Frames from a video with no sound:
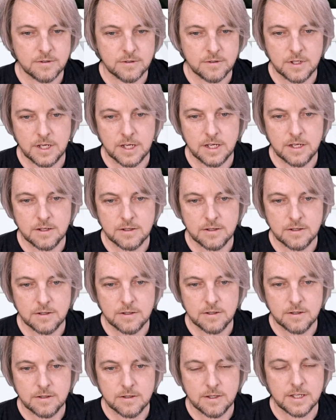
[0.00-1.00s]
Yeah?
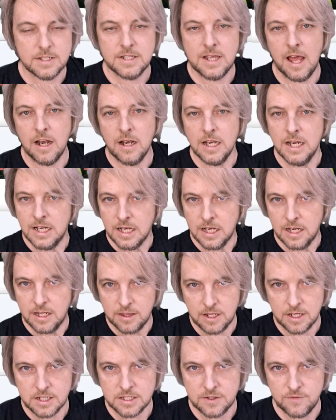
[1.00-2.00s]
That's how little he
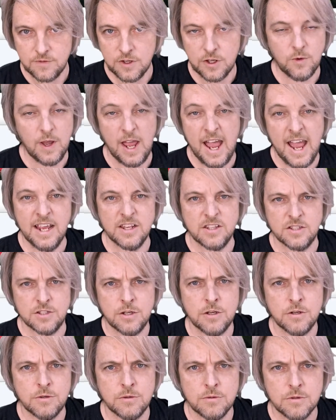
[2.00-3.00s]
thinks of you. He hates
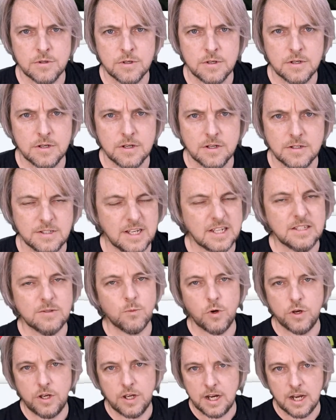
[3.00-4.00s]
you. Doesn't
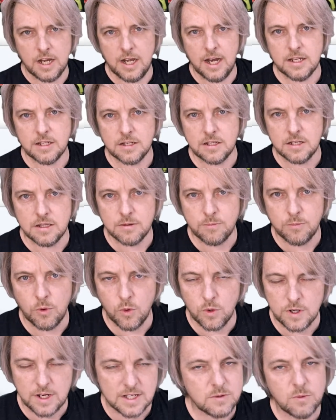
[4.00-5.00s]
want you connected to the poor.
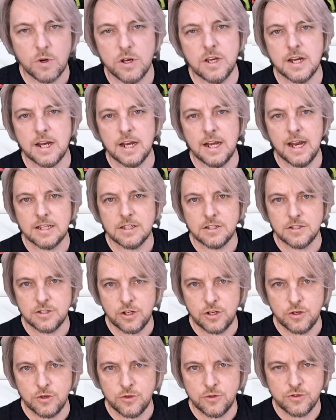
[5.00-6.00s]
Doesn't want you connected to
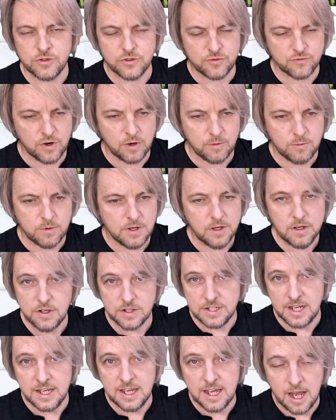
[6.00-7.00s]
Yahusha's realm, because
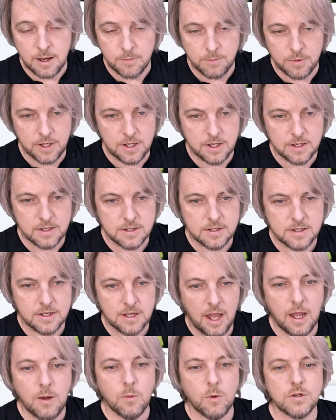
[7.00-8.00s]
he can't be.
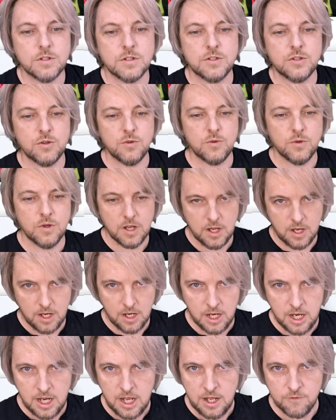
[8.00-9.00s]
He wants to
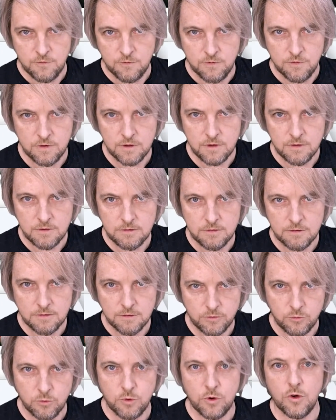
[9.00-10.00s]
live
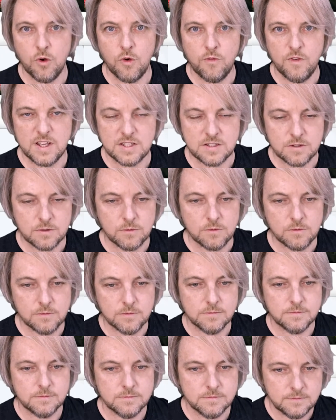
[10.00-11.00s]
through your vessel.
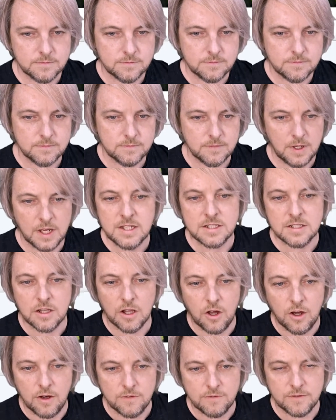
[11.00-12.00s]
His
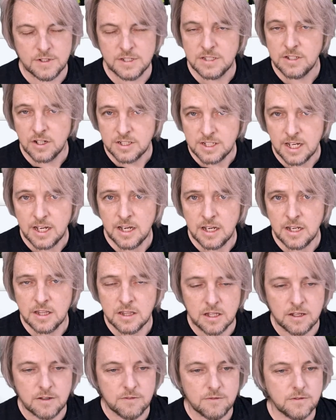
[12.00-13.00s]
life. He's an identity
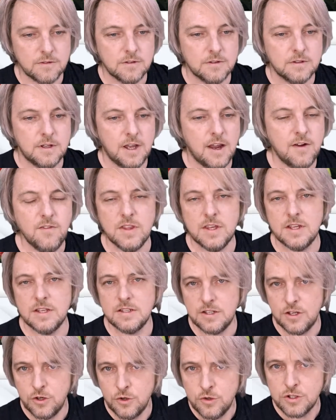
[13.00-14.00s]
thief.
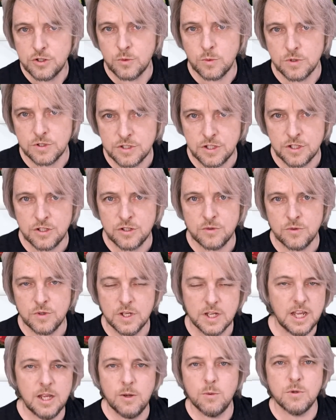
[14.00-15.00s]
Everything Yahusha wants to do,
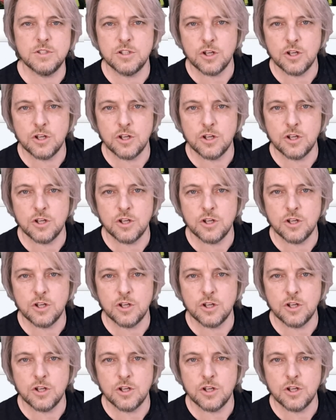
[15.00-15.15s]
he wants to